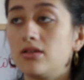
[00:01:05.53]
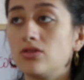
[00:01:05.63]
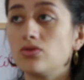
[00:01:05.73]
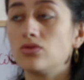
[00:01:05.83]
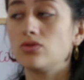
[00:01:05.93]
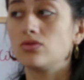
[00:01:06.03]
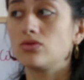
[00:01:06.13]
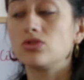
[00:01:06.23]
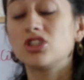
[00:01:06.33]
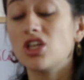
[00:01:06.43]
to
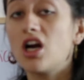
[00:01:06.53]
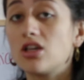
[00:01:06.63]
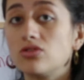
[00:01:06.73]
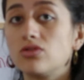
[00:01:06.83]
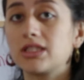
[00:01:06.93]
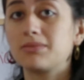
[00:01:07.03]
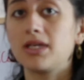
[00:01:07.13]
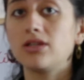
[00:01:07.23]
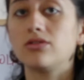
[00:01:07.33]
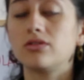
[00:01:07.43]

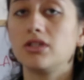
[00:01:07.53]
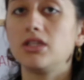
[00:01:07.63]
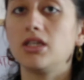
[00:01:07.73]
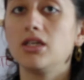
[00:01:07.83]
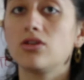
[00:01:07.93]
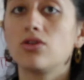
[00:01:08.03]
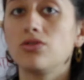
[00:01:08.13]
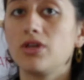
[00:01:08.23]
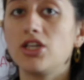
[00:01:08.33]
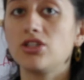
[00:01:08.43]
explain you the
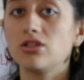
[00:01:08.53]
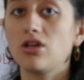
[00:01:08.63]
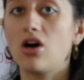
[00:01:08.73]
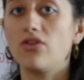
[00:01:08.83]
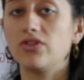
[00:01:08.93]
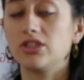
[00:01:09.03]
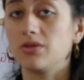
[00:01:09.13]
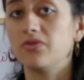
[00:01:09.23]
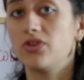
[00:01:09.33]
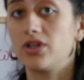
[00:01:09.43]
conjugation of
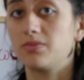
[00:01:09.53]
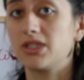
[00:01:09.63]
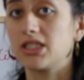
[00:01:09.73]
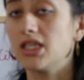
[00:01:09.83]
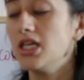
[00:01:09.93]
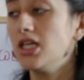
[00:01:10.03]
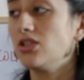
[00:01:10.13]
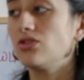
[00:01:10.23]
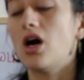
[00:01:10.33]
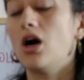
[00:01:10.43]
some verbs.
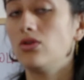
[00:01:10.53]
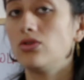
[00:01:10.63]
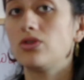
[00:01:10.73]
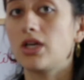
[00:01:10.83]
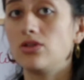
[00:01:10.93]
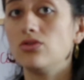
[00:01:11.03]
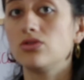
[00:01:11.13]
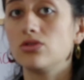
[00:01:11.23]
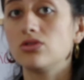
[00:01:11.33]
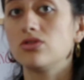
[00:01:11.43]
So how you can
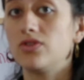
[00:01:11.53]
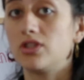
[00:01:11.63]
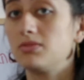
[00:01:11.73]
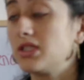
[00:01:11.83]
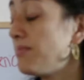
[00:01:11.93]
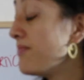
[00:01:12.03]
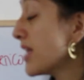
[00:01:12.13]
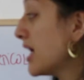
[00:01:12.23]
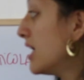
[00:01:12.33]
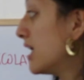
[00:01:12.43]
use also verbs.
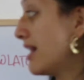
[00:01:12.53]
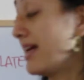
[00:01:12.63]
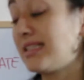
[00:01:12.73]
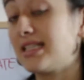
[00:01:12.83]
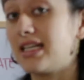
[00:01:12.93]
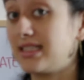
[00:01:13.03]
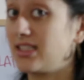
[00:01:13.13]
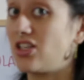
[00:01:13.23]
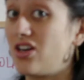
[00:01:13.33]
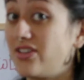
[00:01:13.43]
Let's get
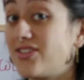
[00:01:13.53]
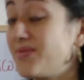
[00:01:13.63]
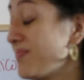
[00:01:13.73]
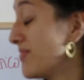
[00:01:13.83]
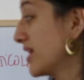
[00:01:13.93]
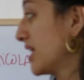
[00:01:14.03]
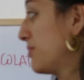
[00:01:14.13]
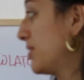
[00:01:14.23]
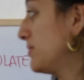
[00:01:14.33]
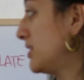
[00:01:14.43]
started.
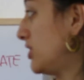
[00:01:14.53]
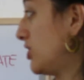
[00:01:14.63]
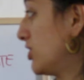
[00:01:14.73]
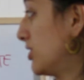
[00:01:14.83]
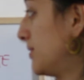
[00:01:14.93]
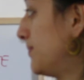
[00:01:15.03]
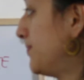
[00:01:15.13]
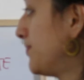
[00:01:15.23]
Preposition